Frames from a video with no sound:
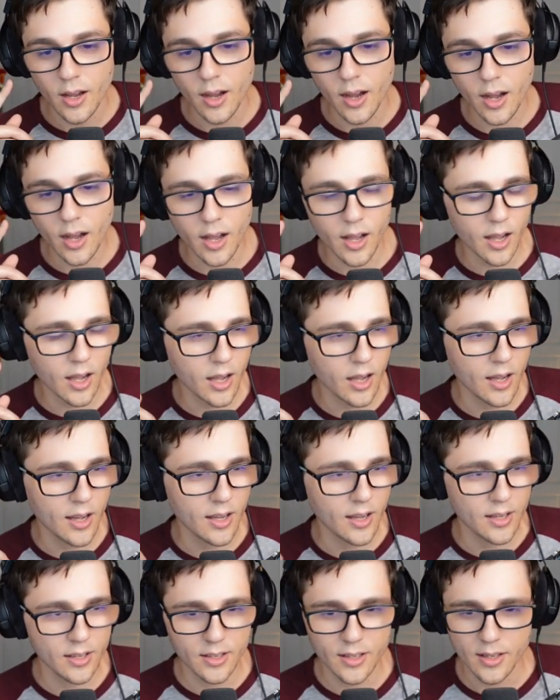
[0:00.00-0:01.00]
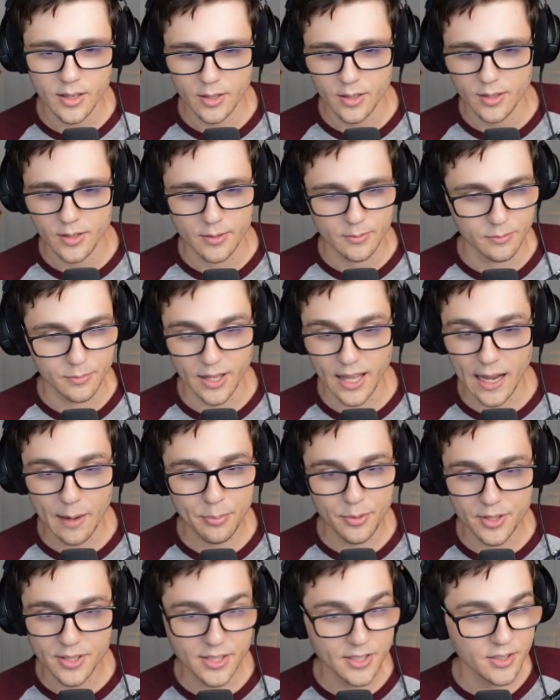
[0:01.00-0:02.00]
Uh,
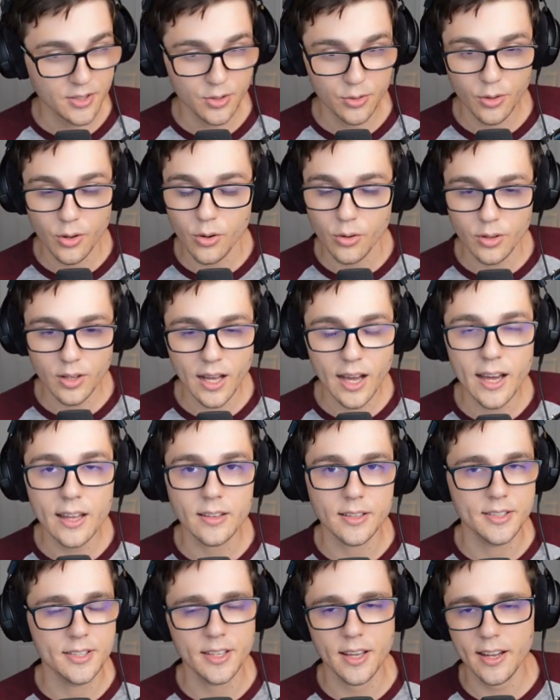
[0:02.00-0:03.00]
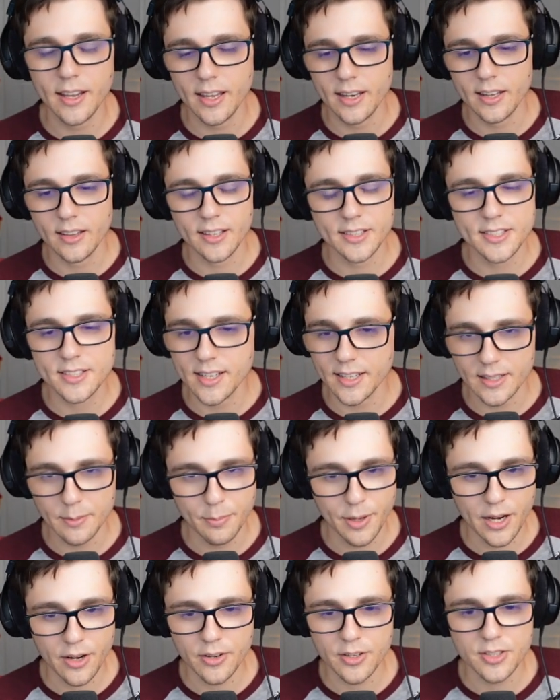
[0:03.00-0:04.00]
Lapras doesn't do a whole lot, unless again, unless it's got the
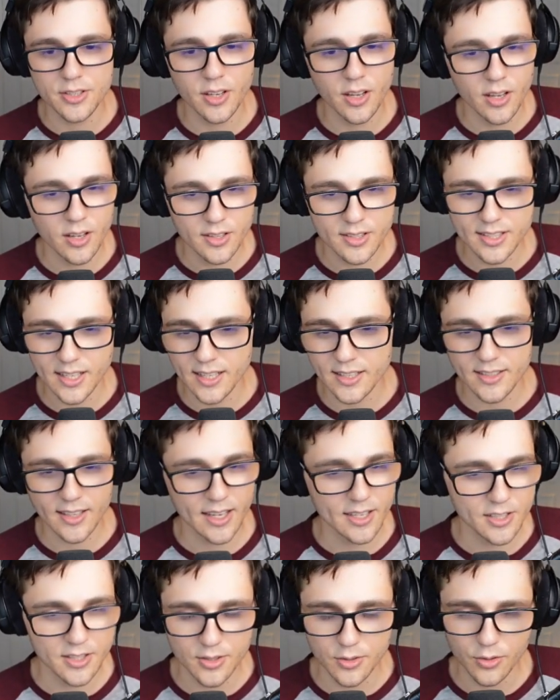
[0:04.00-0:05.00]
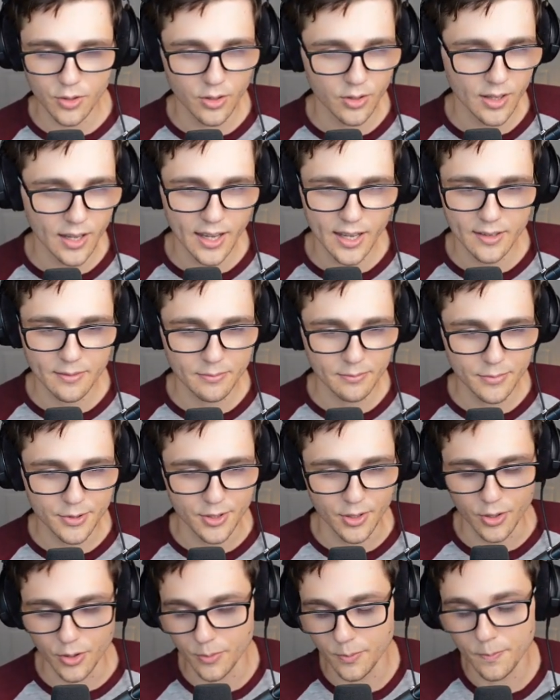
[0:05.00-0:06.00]
Perish Song. Sandslash does do a whole lot,
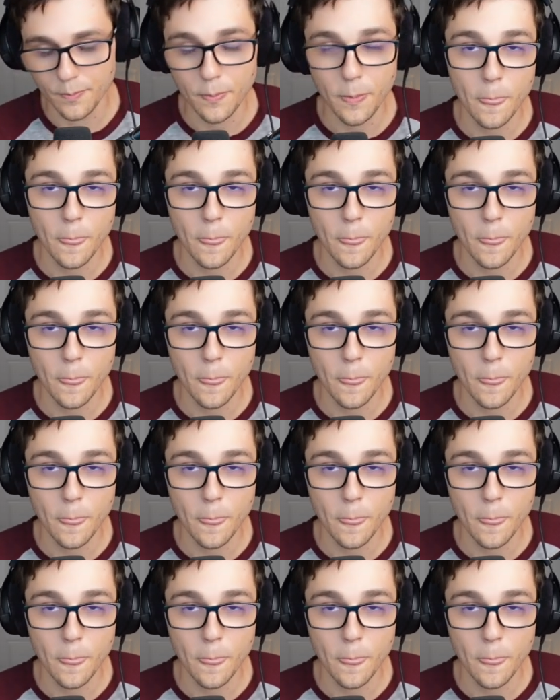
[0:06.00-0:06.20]
so...